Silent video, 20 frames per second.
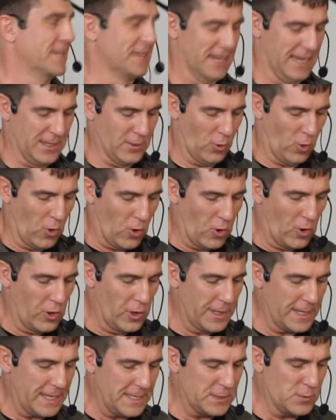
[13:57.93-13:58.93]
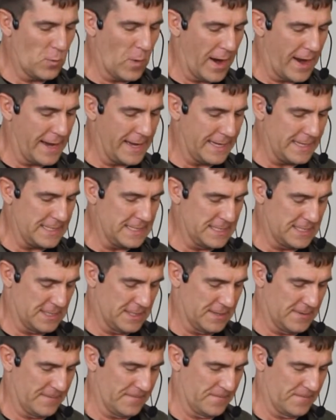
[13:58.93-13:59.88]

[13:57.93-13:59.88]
in all his ways